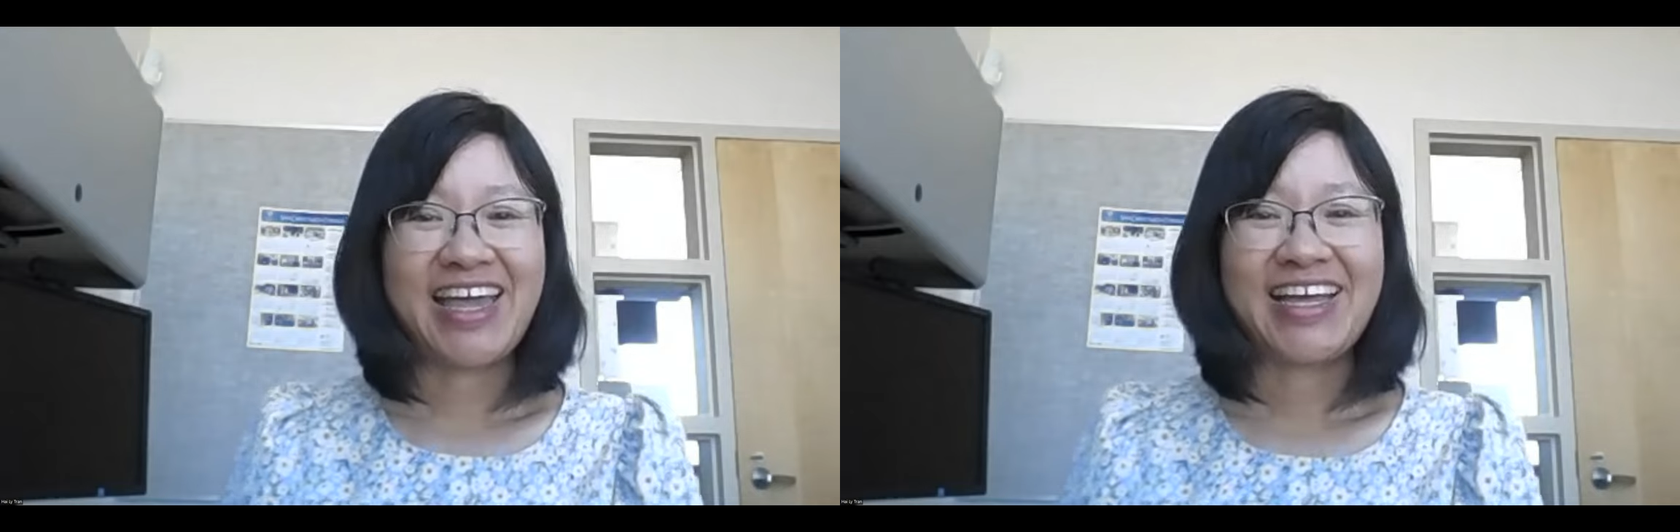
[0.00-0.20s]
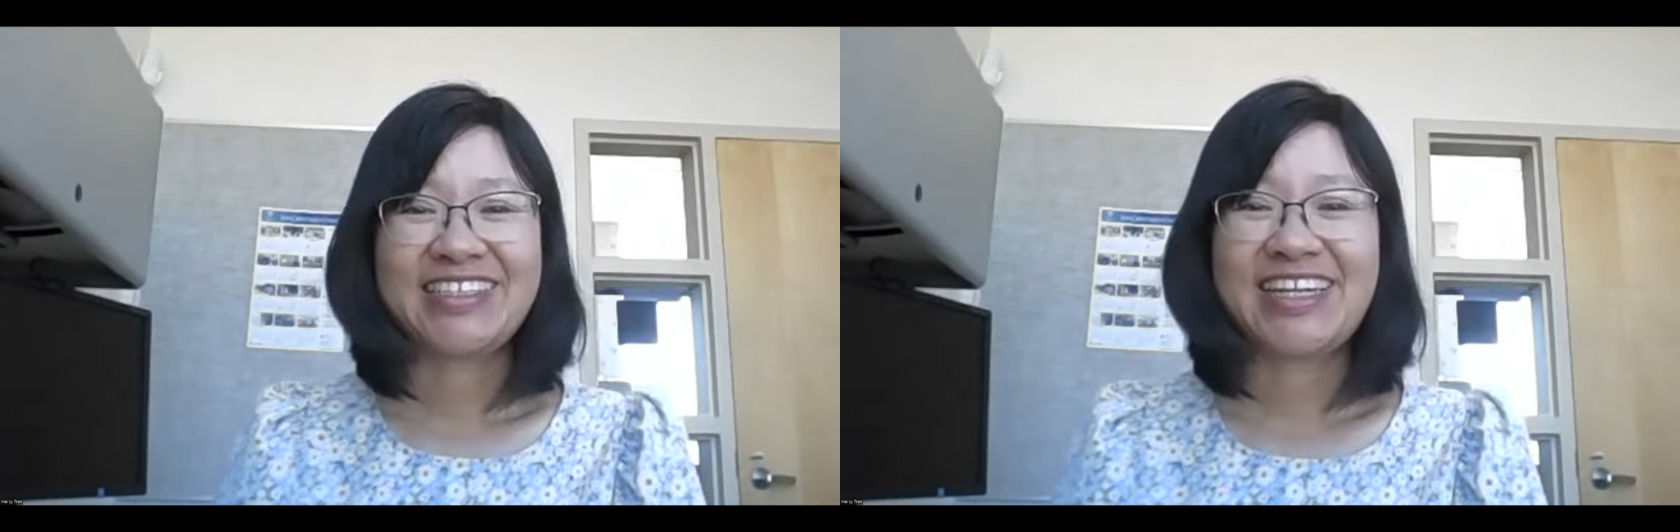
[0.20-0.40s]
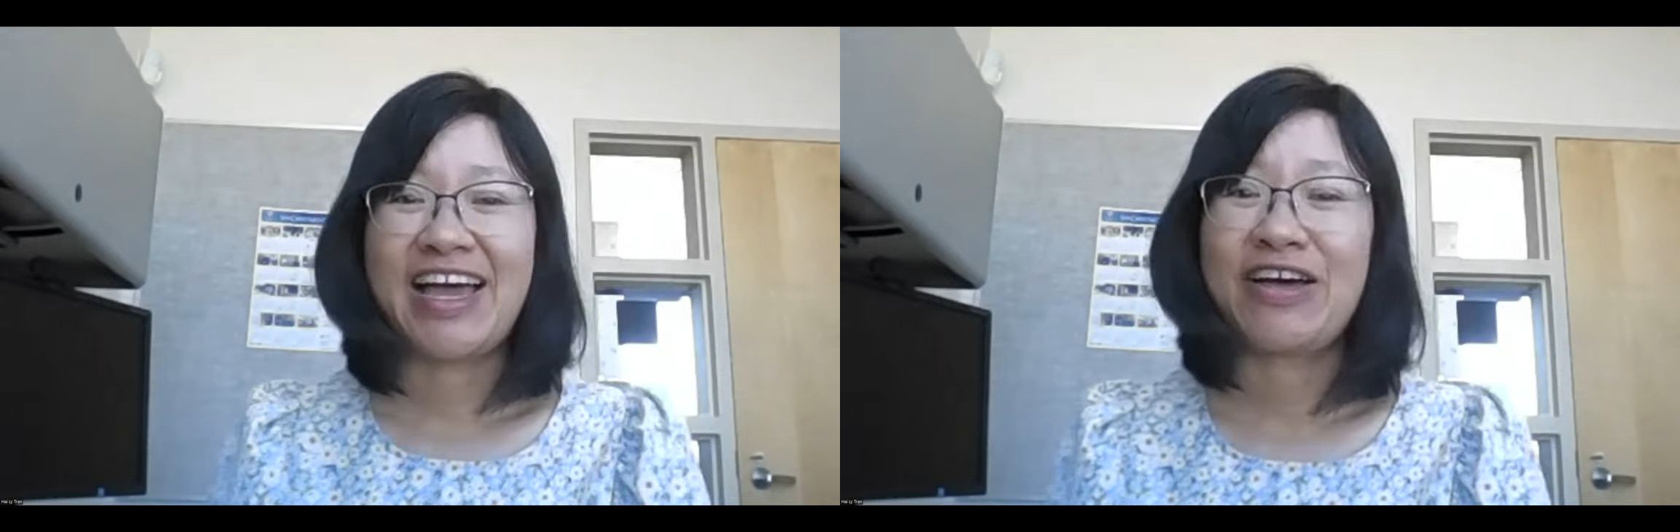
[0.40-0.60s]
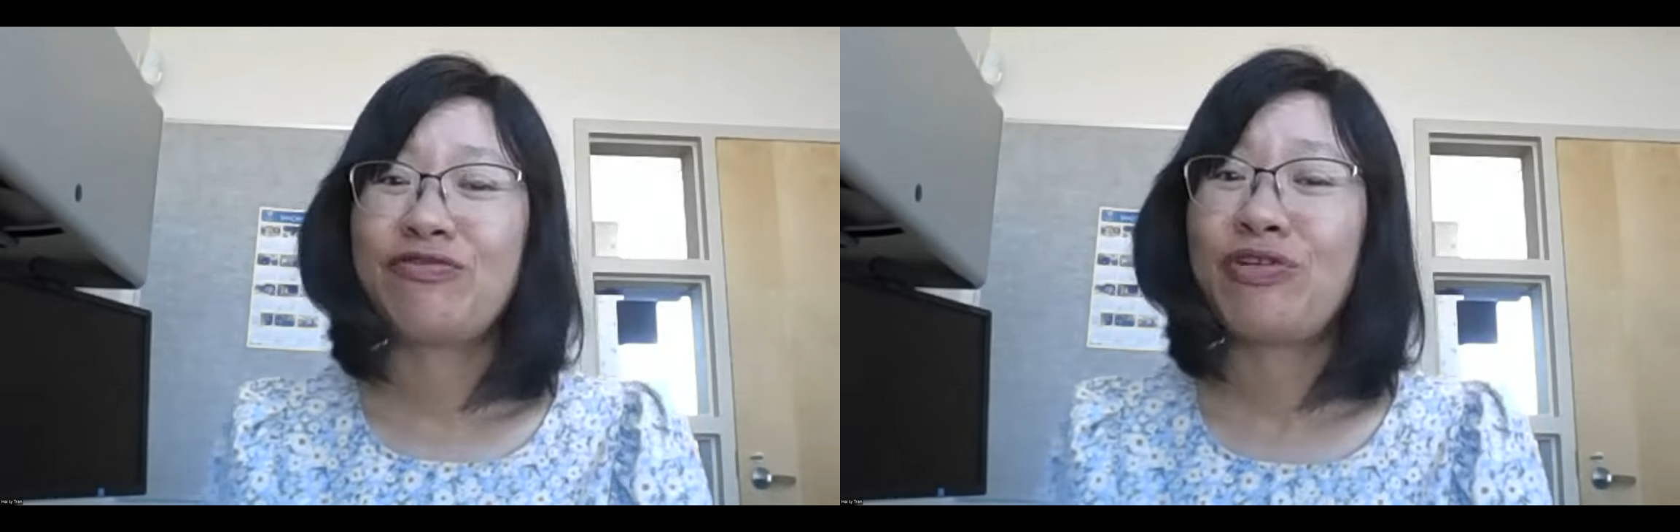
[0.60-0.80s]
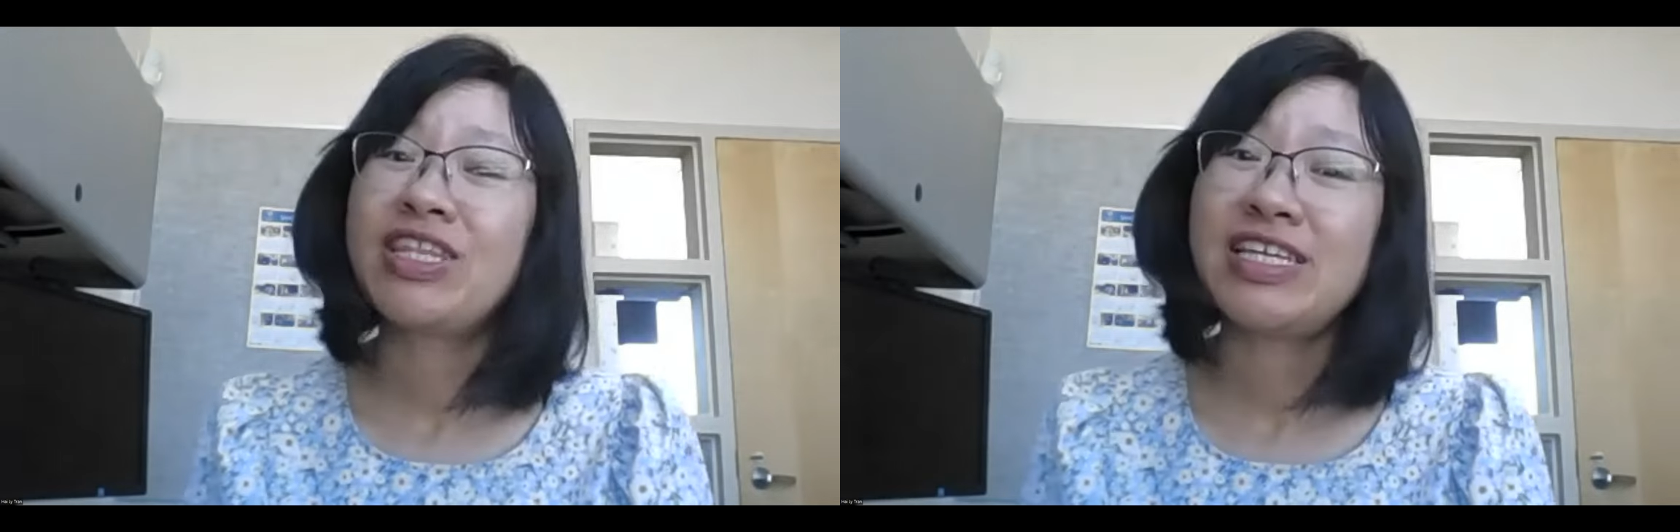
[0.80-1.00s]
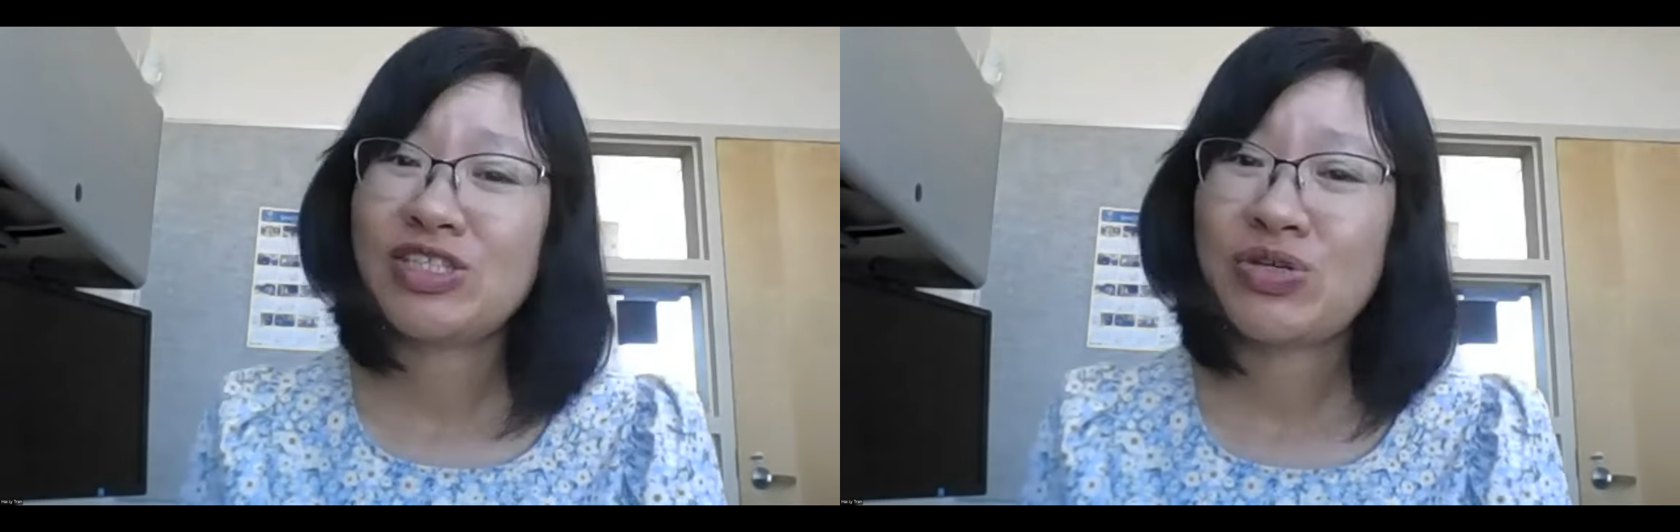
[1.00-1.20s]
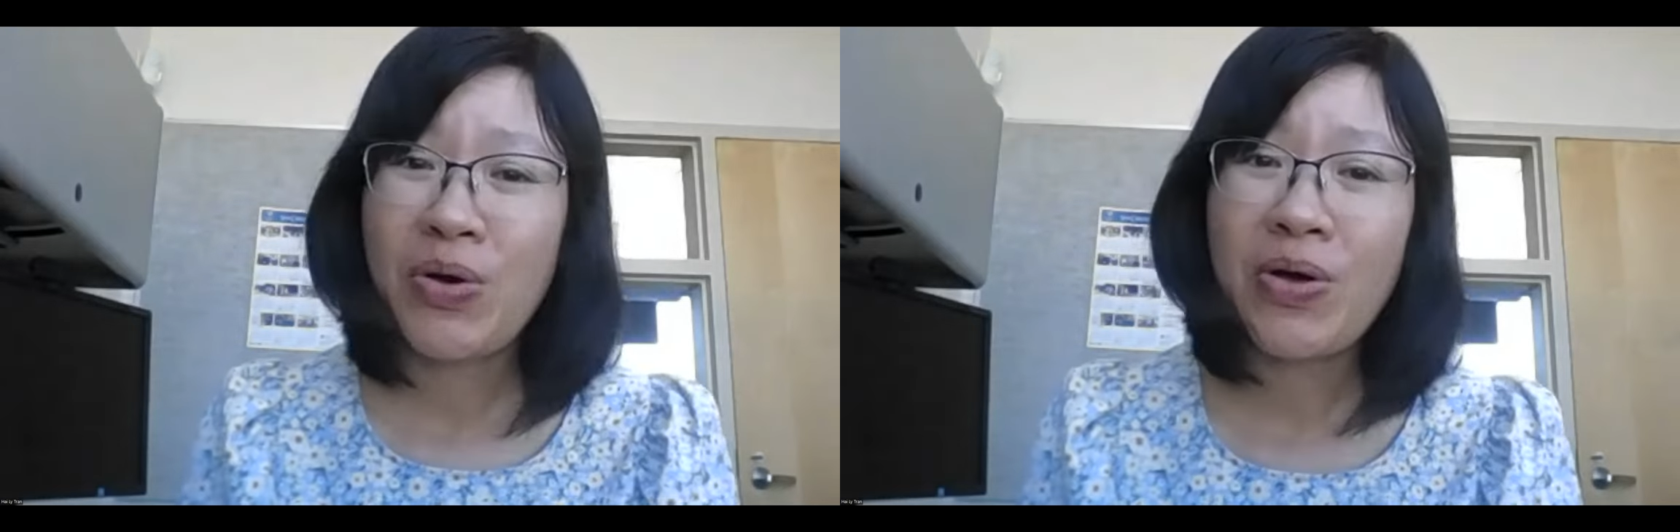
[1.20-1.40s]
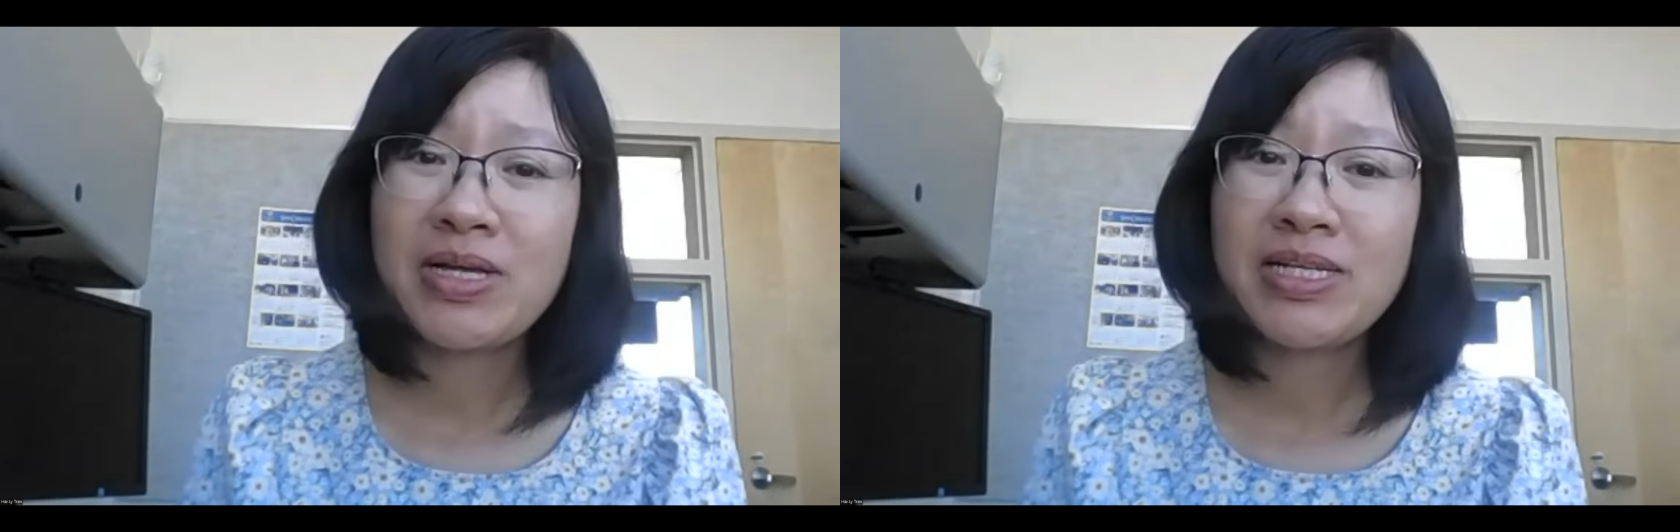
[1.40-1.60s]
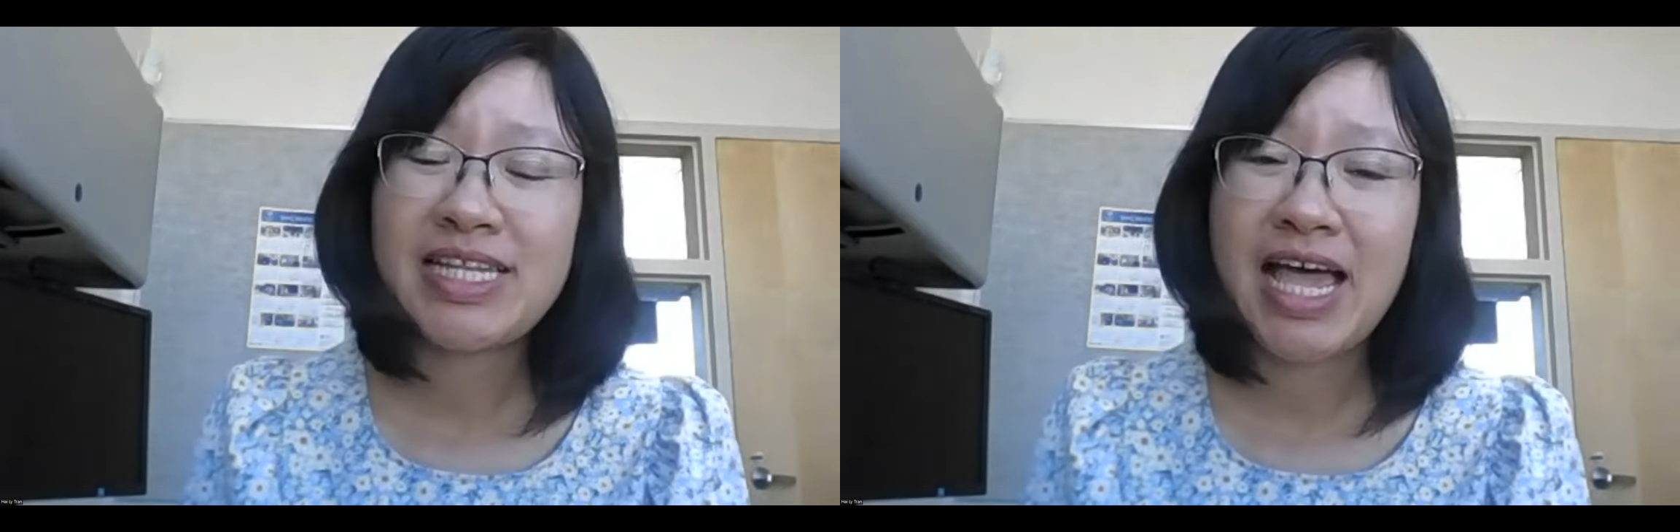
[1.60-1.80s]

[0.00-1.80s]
And for this course,